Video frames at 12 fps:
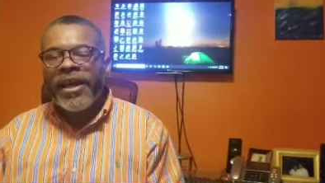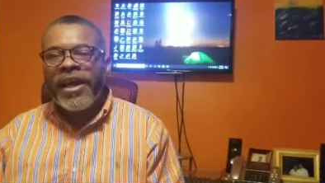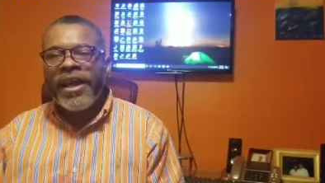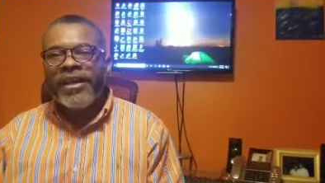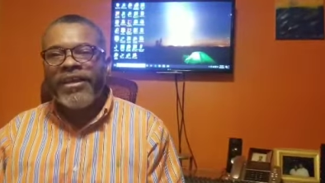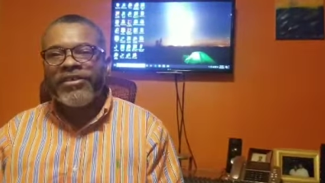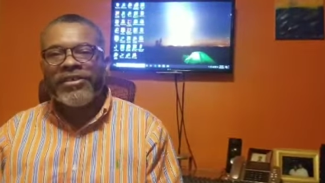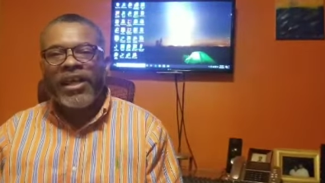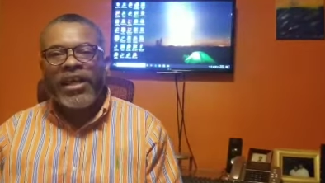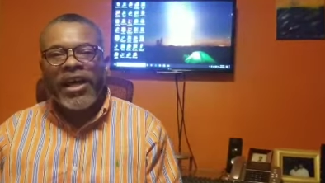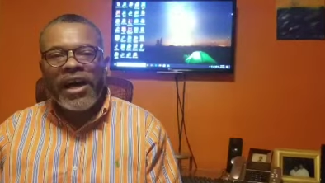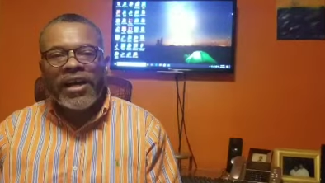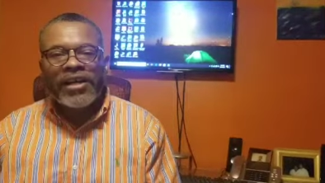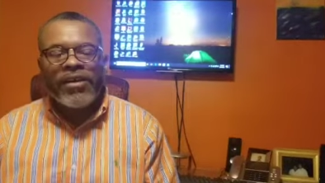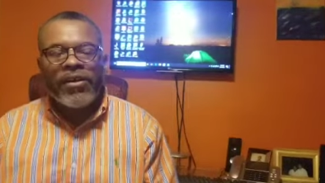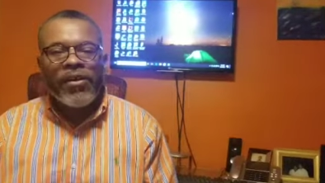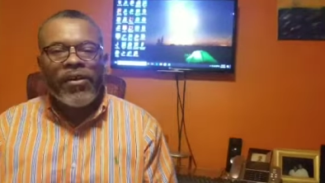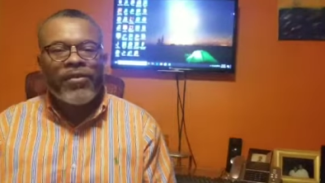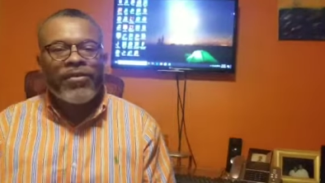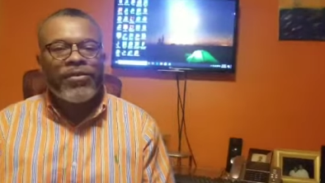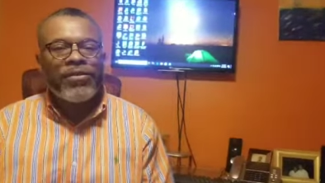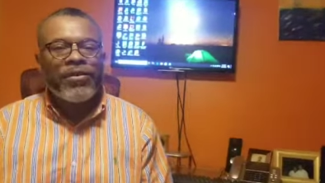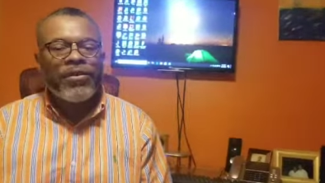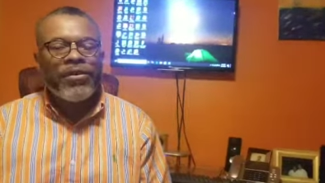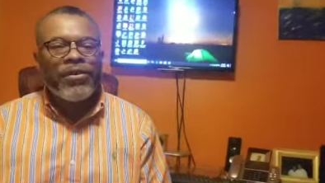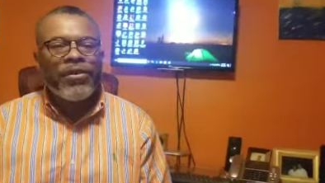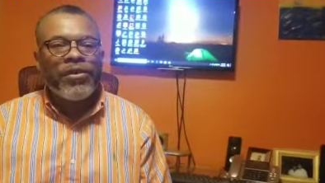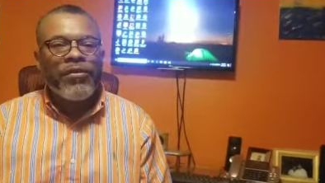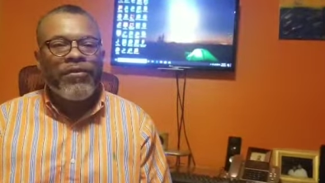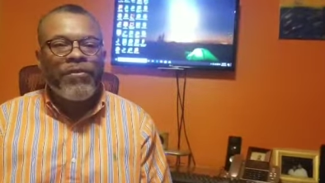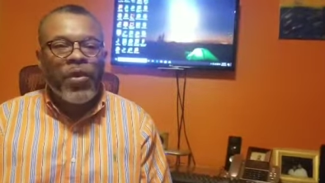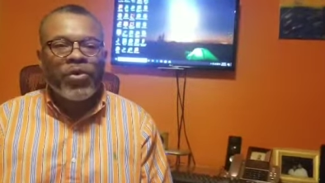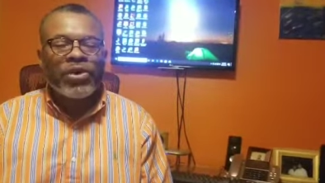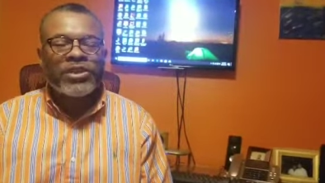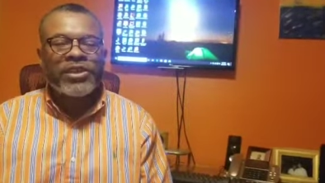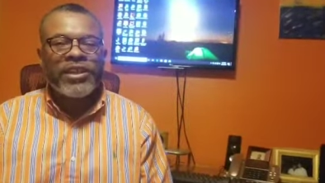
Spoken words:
and there's a lot of focus